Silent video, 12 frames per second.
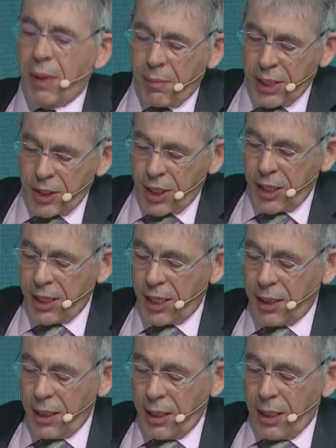by
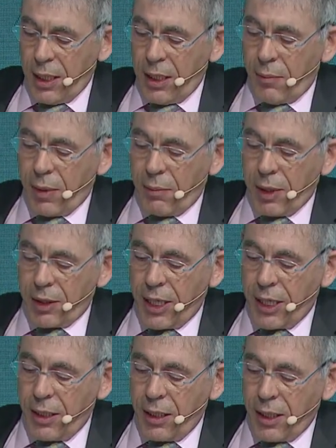China. But
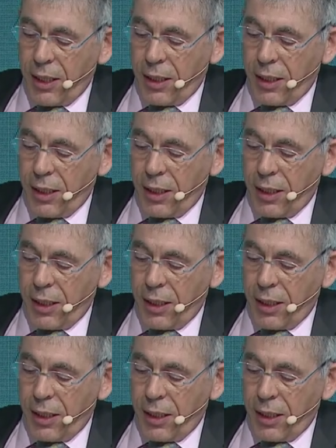then,